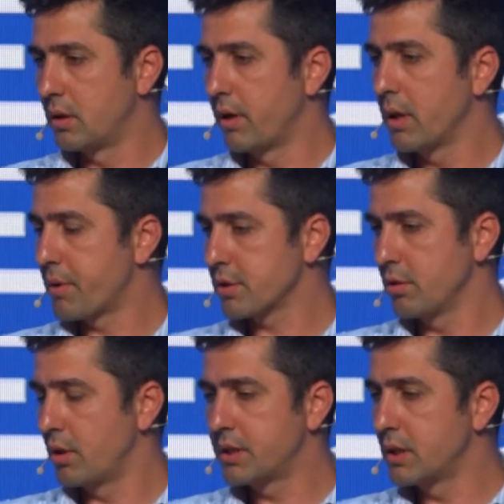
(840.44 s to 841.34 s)
developers
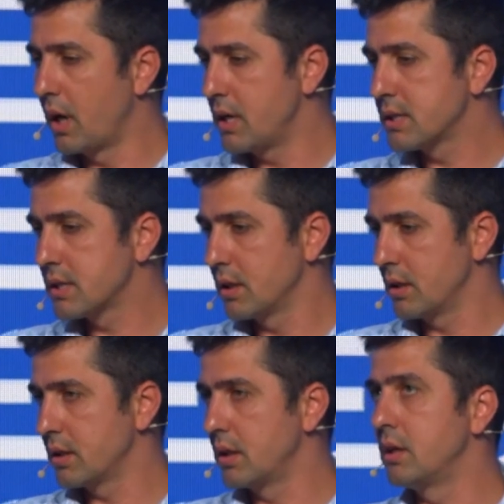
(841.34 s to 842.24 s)
or IT guys,
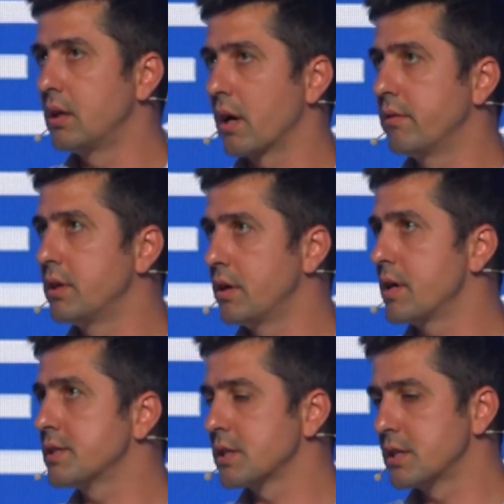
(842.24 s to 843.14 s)
they have a
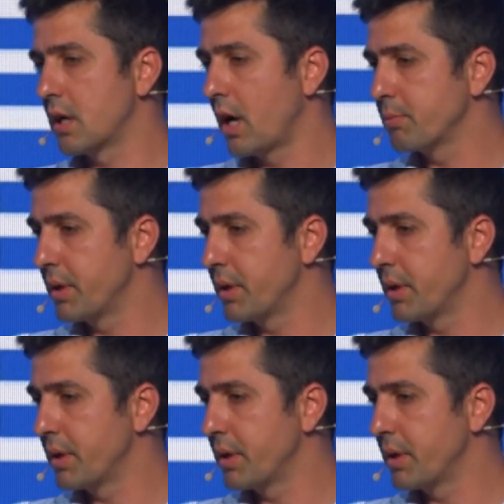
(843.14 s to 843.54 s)
residency card,